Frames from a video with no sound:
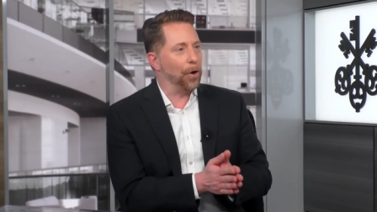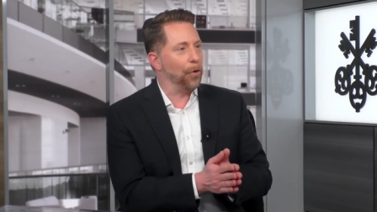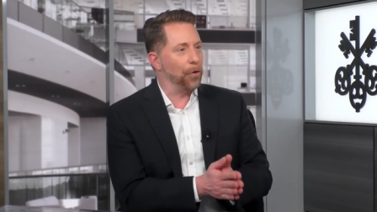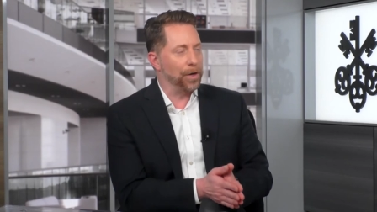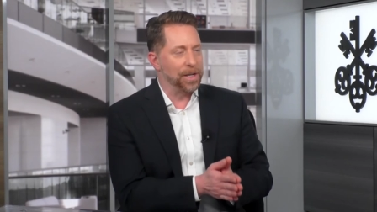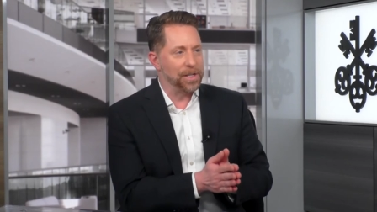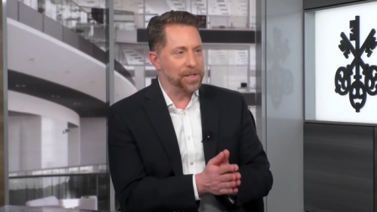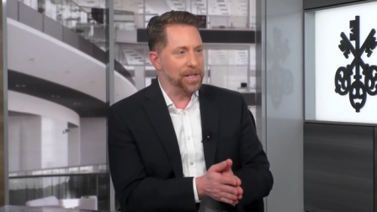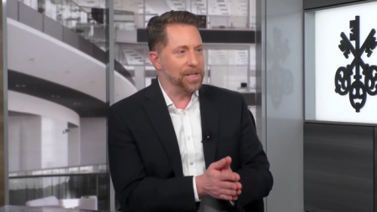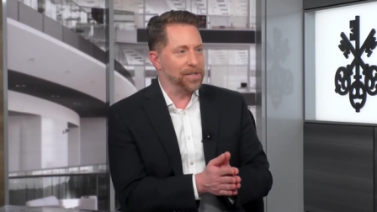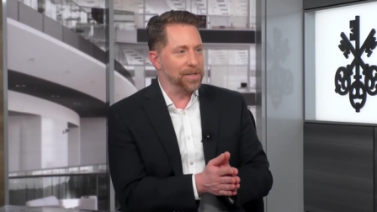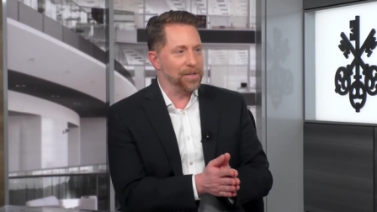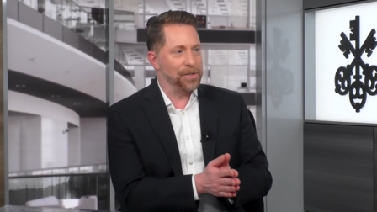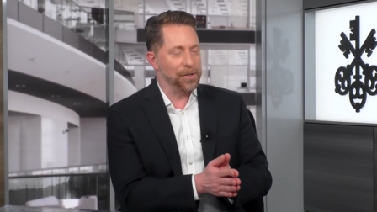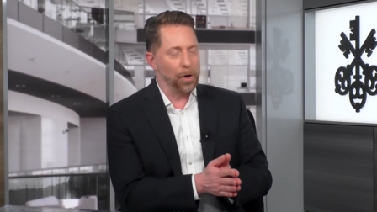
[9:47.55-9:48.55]
earnings
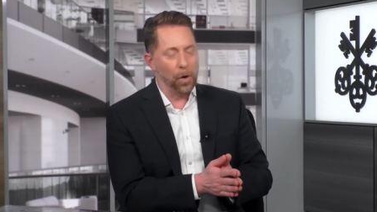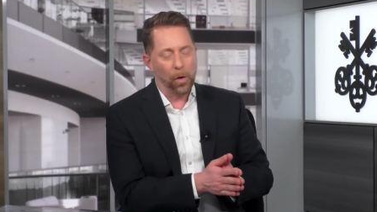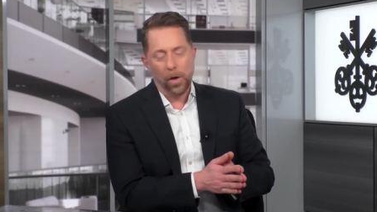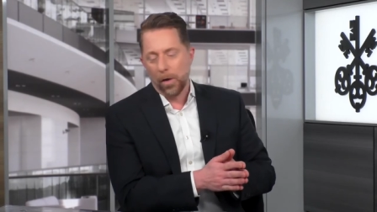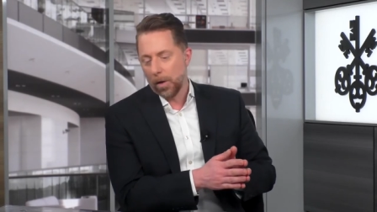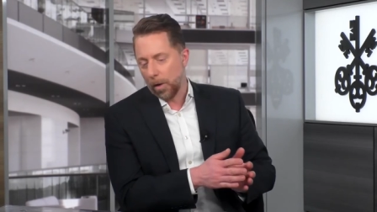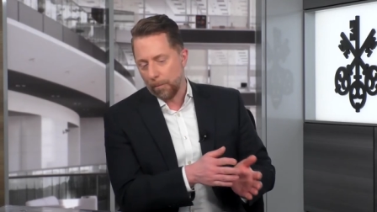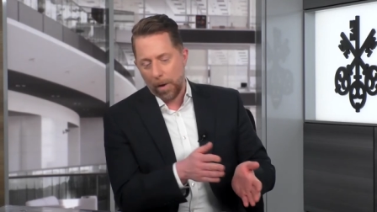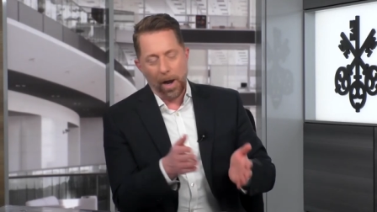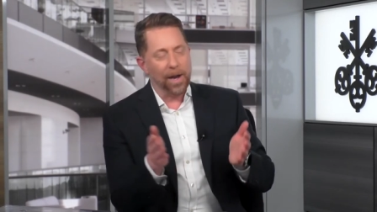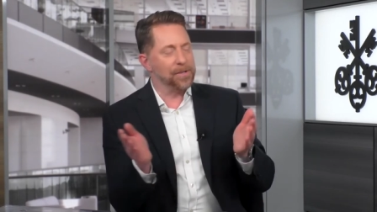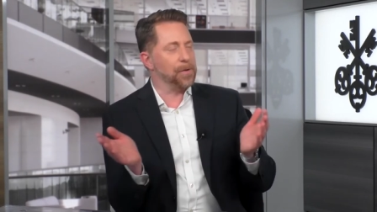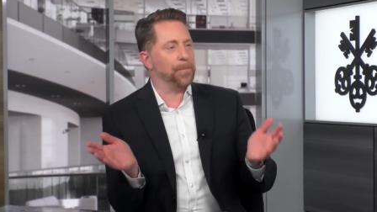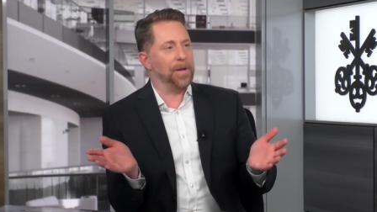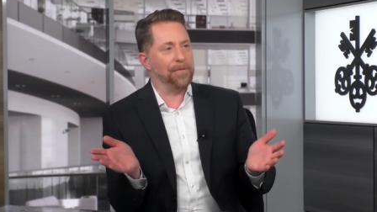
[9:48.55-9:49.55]
season, so
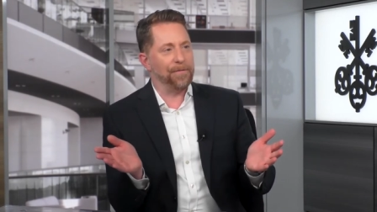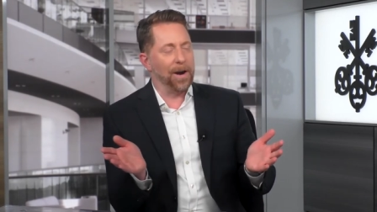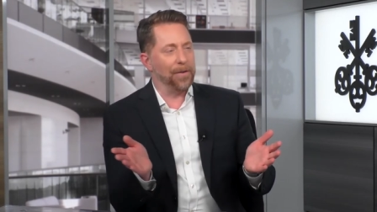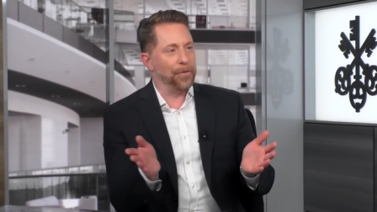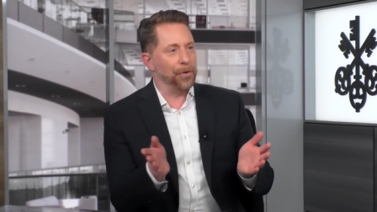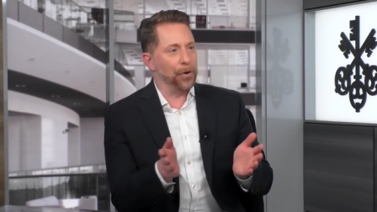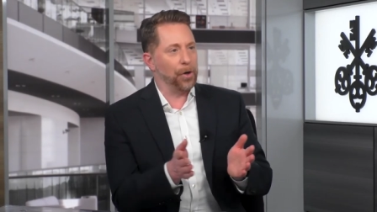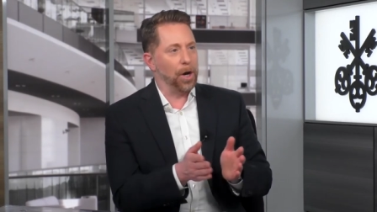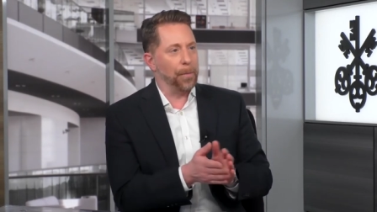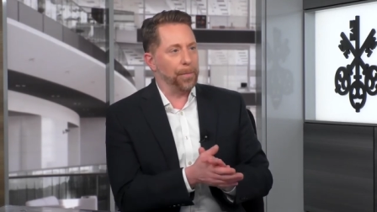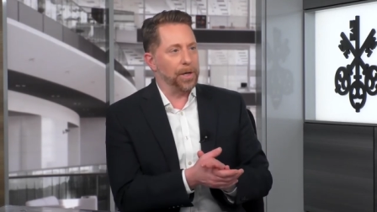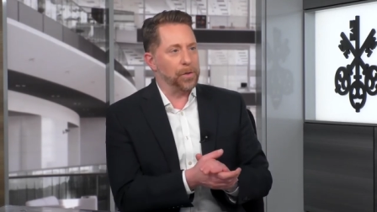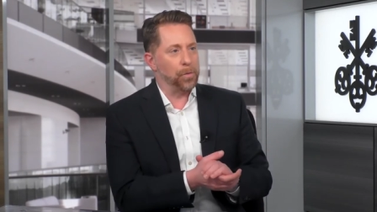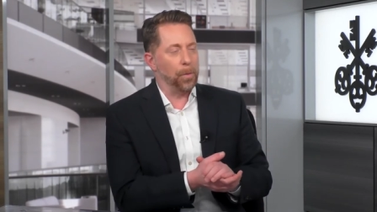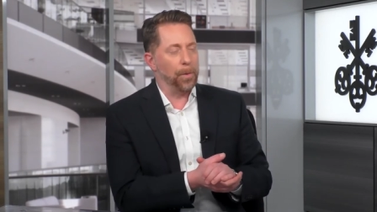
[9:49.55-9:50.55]
S&P 500
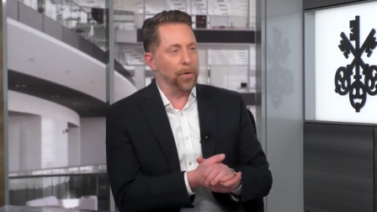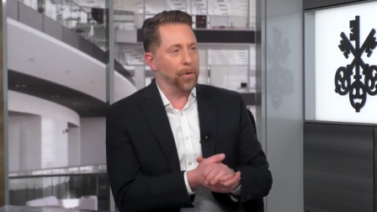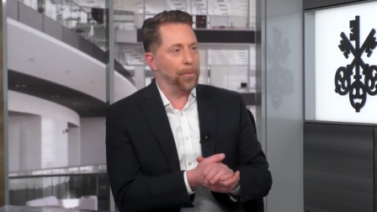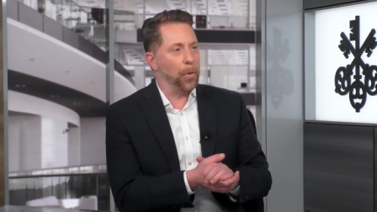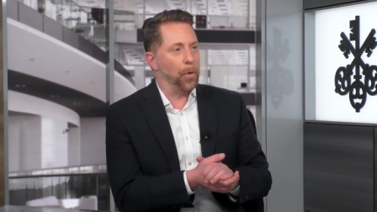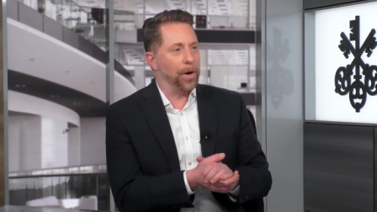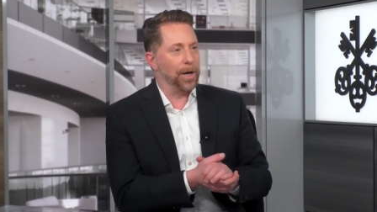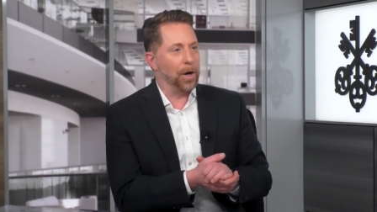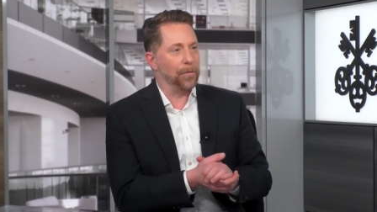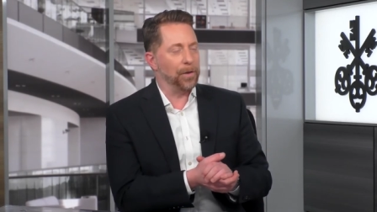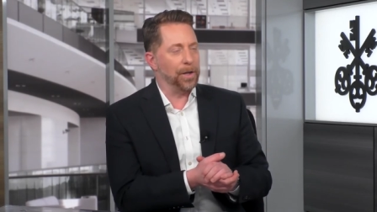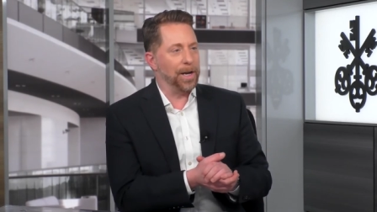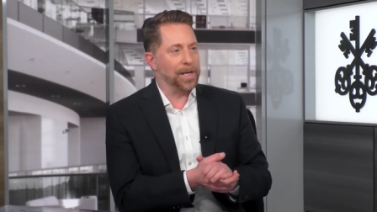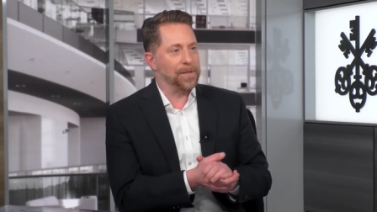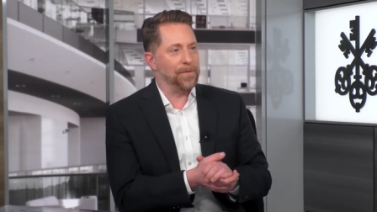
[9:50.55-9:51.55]
companies will be reporting over the
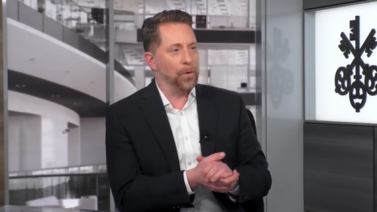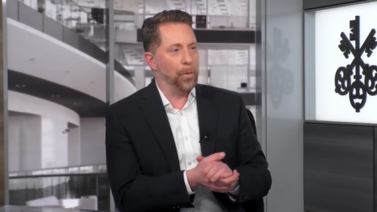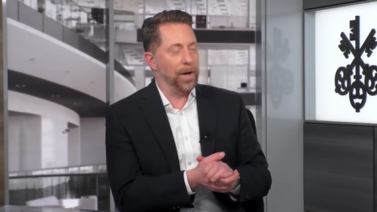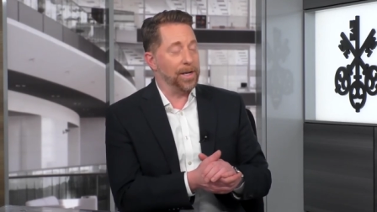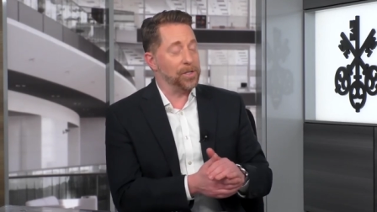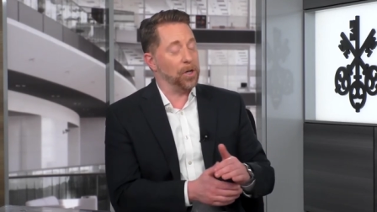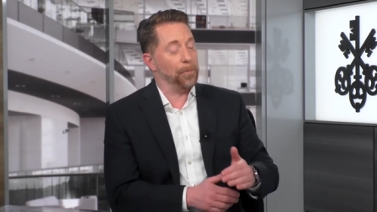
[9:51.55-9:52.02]
next few weeks.